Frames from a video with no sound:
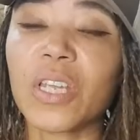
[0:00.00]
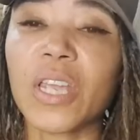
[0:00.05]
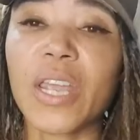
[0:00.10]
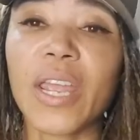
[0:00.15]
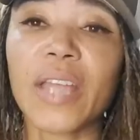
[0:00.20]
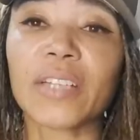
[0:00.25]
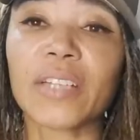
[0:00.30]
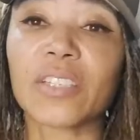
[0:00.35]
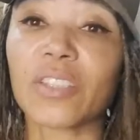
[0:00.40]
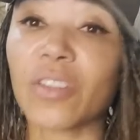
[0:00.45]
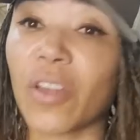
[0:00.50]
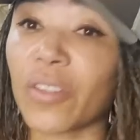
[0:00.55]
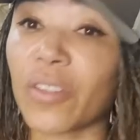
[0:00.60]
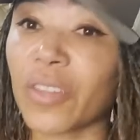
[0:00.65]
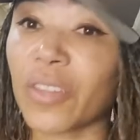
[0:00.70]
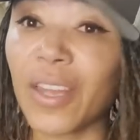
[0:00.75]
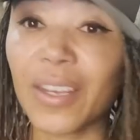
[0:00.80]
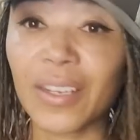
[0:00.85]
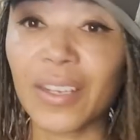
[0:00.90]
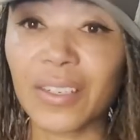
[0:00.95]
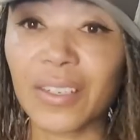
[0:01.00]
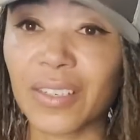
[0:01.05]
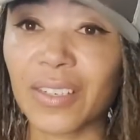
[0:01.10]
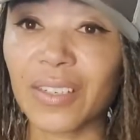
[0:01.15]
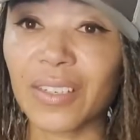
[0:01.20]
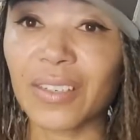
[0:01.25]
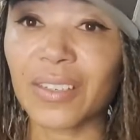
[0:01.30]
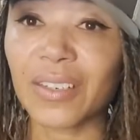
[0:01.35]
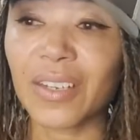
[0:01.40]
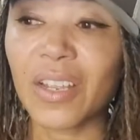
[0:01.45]
It's not that
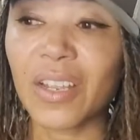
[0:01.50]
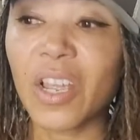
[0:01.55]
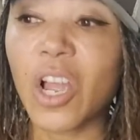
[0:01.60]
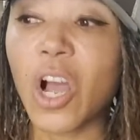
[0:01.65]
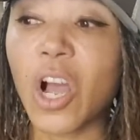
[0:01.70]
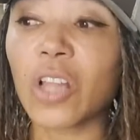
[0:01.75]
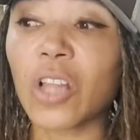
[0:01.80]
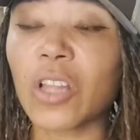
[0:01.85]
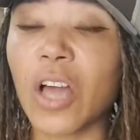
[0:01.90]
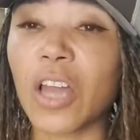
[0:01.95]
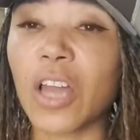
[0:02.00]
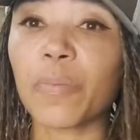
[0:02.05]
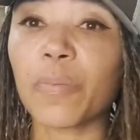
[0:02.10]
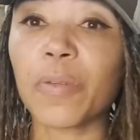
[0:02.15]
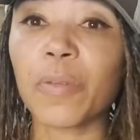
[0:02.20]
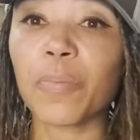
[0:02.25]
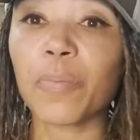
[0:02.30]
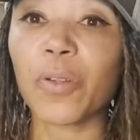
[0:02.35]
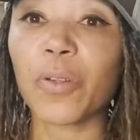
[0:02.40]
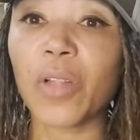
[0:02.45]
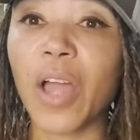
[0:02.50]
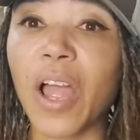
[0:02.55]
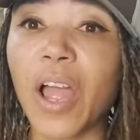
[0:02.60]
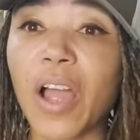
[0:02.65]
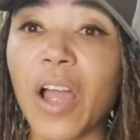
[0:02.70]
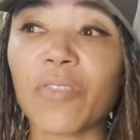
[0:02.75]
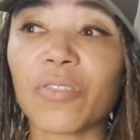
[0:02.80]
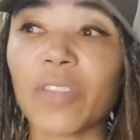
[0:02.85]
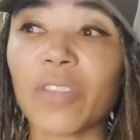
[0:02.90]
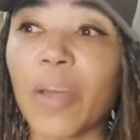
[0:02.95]
easy. A lot of people
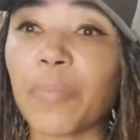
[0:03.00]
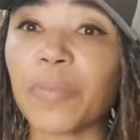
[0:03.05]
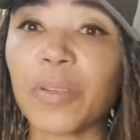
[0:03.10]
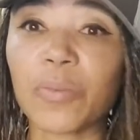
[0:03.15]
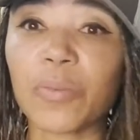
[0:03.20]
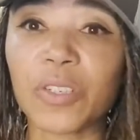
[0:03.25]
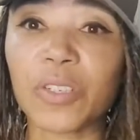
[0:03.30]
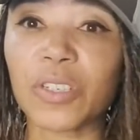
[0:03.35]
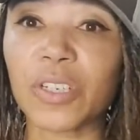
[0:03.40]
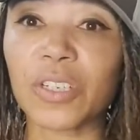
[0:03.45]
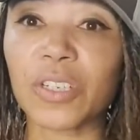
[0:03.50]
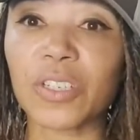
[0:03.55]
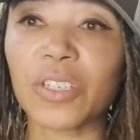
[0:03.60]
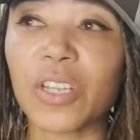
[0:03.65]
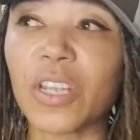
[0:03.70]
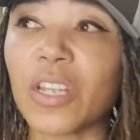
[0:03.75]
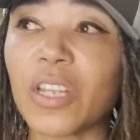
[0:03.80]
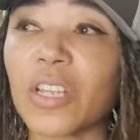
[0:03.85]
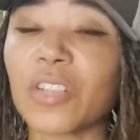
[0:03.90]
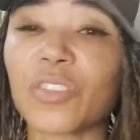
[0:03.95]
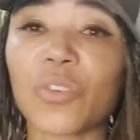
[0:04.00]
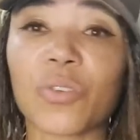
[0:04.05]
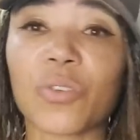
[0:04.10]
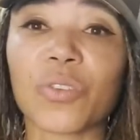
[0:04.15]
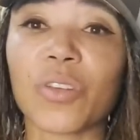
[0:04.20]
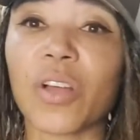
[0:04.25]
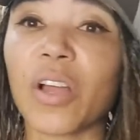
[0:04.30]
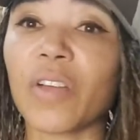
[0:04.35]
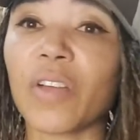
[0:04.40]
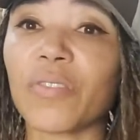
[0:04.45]
have leptin resistance, or
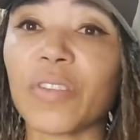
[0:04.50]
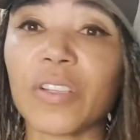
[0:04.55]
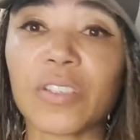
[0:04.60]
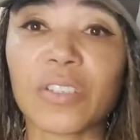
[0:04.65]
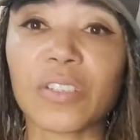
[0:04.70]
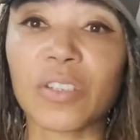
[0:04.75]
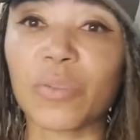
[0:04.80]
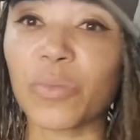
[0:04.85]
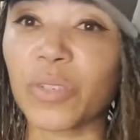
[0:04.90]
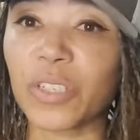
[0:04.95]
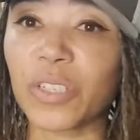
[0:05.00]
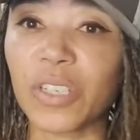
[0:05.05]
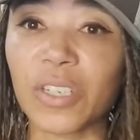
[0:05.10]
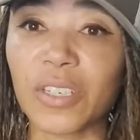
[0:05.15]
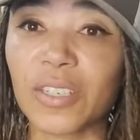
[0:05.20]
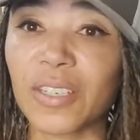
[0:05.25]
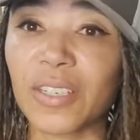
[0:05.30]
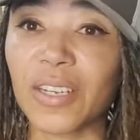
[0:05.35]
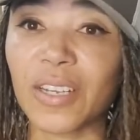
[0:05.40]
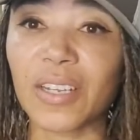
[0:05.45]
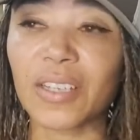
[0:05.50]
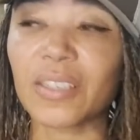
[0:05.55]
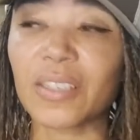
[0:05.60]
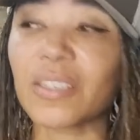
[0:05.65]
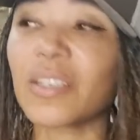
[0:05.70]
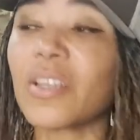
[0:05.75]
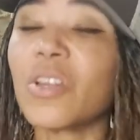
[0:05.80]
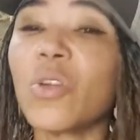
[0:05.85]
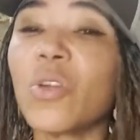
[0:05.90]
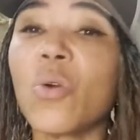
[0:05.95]
they'll have insulin
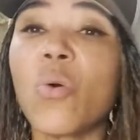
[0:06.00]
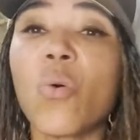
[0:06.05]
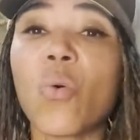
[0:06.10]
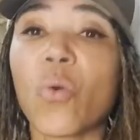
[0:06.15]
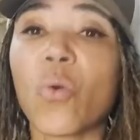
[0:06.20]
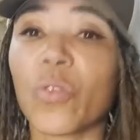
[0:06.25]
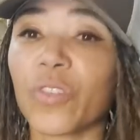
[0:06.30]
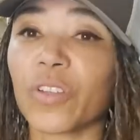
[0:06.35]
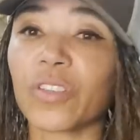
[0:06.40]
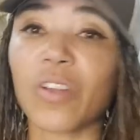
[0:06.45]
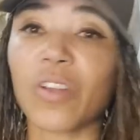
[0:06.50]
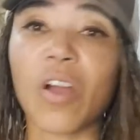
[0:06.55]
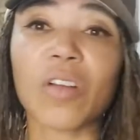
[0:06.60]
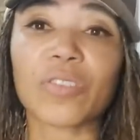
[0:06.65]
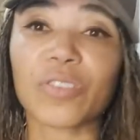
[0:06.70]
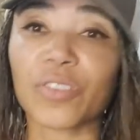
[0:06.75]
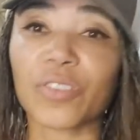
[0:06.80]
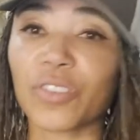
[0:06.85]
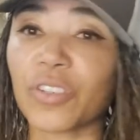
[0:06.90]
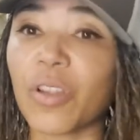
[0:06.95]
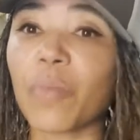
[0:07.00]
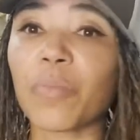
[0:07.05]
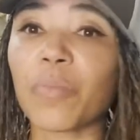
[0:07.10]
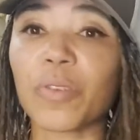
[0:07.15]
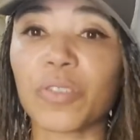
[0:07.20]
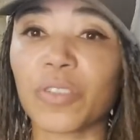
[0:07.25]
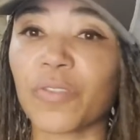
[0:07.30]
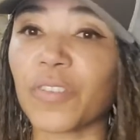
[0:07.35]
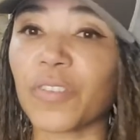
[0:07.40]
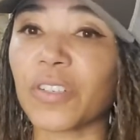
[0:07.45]
resistance, or the doctor's
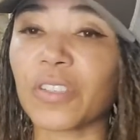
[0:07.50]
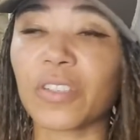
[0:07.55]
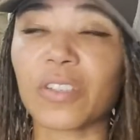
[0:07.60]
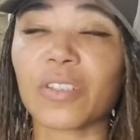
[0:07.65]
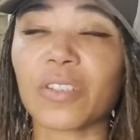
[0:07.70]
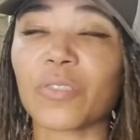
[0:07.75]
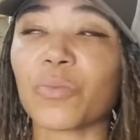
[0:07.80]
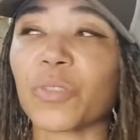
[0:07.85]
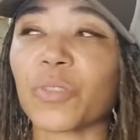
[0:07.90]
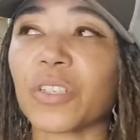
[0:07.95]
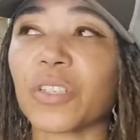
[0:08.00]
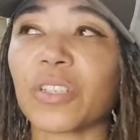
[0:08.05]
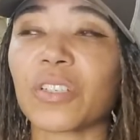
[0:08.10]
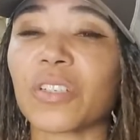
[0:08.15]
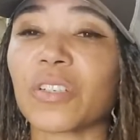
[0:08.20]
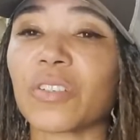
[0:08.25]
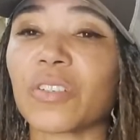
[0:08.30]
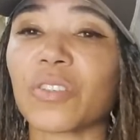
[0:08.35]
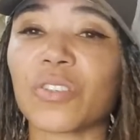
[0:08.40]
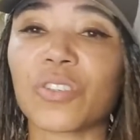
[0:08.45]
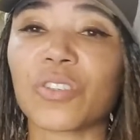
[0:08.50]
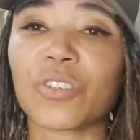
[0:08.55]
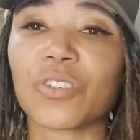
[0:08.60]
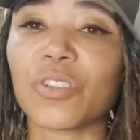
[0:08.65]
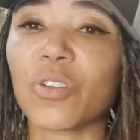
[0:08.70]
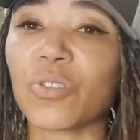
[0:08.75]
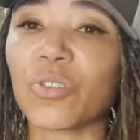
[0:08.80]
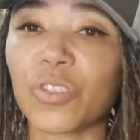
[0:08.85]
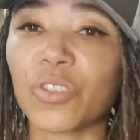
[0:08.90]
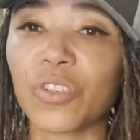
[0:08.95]
numbers of insulin resistance are
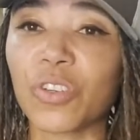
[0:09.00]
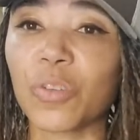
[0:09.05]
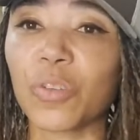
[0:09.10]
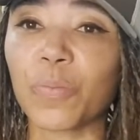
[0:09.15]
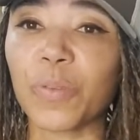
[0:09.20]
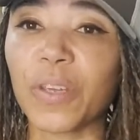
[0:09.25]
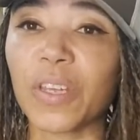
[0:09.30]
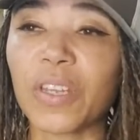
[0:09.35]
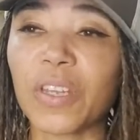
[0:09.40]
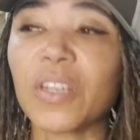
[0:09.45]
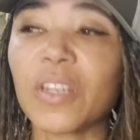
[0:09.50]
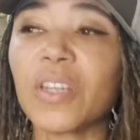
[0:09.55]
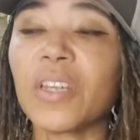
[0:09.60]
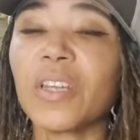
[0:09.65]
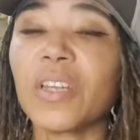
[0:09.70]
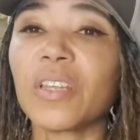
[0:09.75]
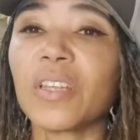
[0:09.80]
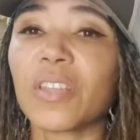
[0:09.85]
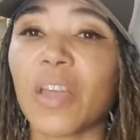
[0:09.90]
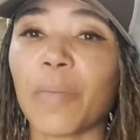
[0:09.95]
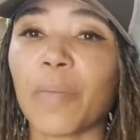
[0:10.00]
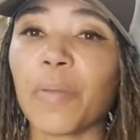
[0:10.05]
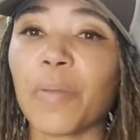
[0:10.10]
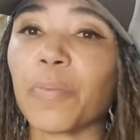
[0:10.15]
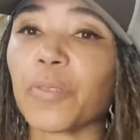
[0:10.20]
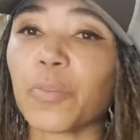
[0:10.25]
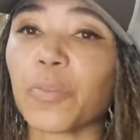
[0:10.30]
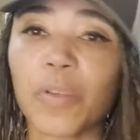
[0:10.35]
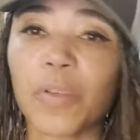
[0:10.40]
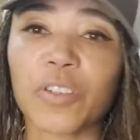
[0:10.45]
so stupid that
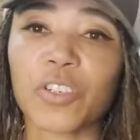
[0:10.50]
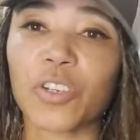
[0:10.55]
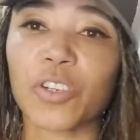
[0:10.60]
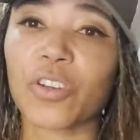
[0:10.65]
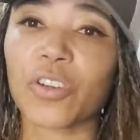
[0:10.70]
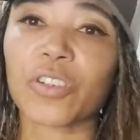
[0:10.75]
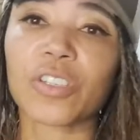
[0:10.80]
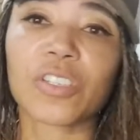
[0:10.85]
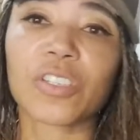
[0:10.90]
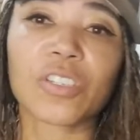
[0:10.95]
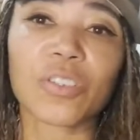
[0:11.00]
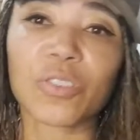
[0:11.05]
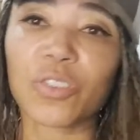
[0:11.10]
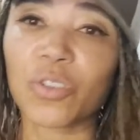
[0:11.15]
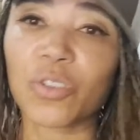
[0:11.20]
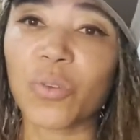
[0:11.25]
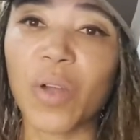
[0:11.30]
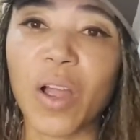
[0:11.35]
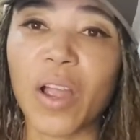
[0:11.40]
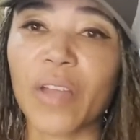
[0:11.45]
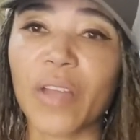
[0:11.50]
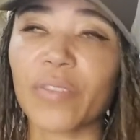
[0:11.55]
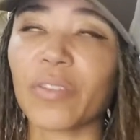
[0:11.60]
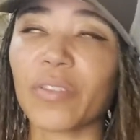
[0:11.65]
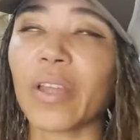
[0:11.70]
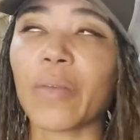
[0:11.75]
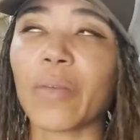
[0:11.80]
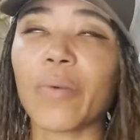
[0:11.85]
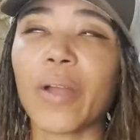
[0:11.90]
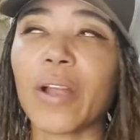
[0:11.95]
people's blood sugar is still too high, and they're
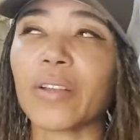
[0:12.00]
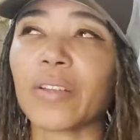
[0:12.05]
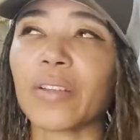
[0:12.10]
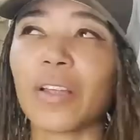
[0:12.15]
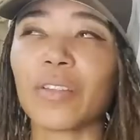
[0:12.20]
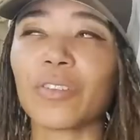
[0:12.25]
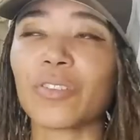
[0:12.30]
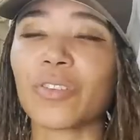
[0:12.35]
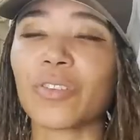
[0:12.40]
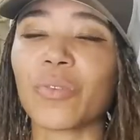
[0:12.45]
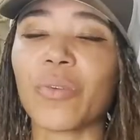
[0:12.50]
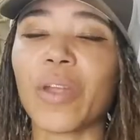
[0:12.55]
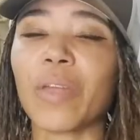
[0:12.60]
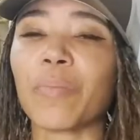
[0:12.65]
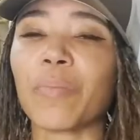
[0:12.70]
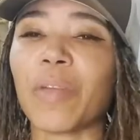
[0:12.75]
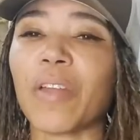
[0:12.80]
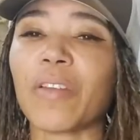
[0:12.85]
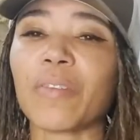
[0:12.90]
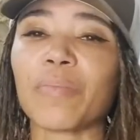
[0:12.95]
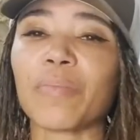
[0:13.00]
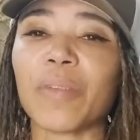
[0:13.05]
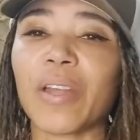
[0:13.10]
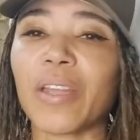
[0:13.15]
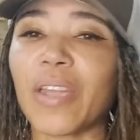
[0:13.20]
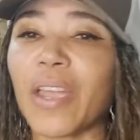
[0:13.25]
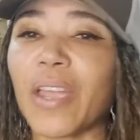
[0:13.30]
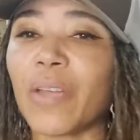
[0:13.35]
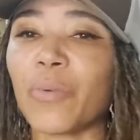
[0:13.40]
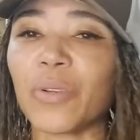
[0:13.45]
like, why aren't I losing weight? My, my A
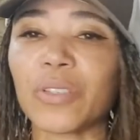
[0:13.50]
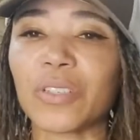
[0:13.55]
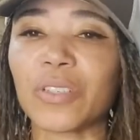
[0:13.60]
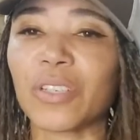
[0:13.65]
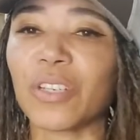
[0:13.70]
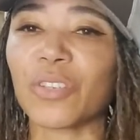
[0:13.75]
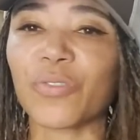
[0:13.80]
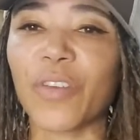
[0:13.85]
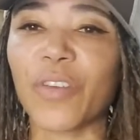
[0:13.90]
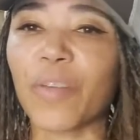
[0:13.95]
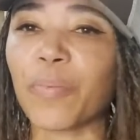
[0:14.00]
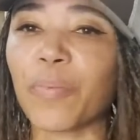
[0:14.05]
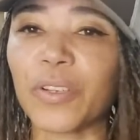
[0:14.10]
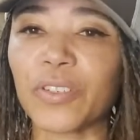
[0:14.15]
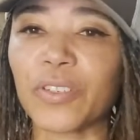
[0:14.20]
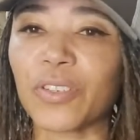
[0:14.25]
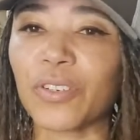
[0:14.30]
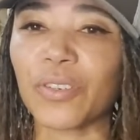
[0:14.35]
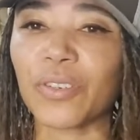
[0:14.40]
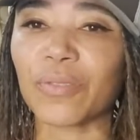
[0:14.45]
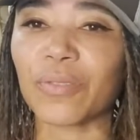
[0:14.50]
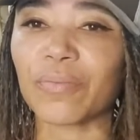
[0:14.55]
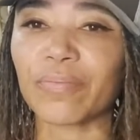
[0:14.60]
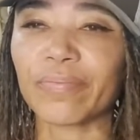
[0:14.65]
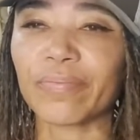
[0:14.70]
one C is five point two.